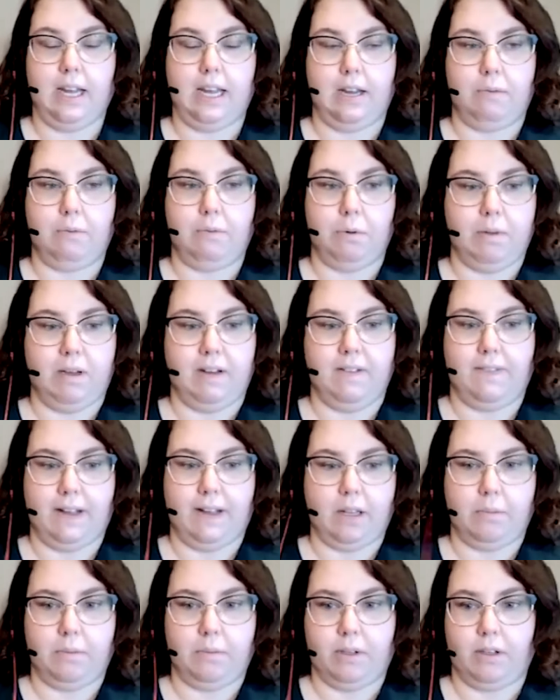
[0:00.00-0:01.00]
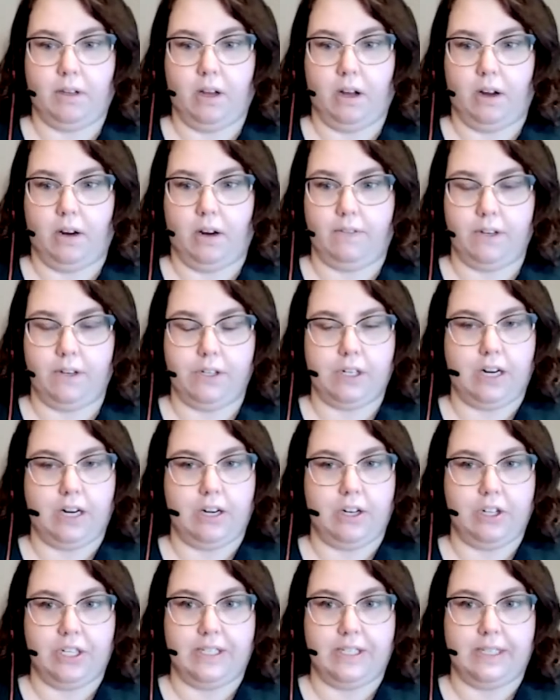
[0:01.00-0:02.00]
it will be available on Future
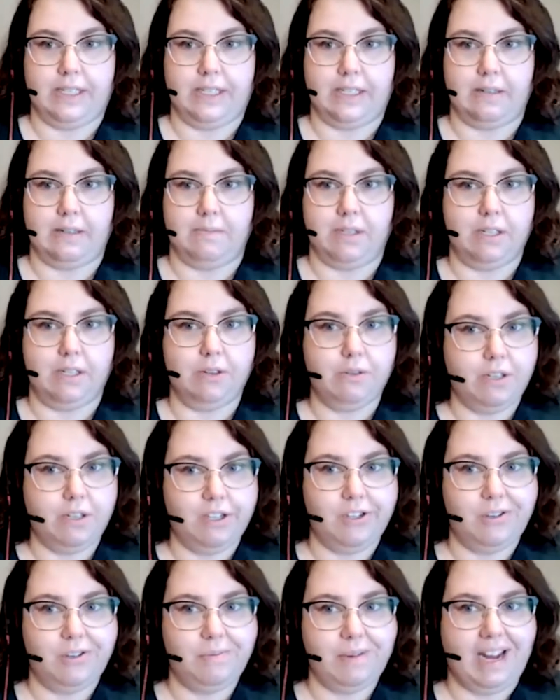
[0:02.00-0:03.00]
Energy Systems YouTube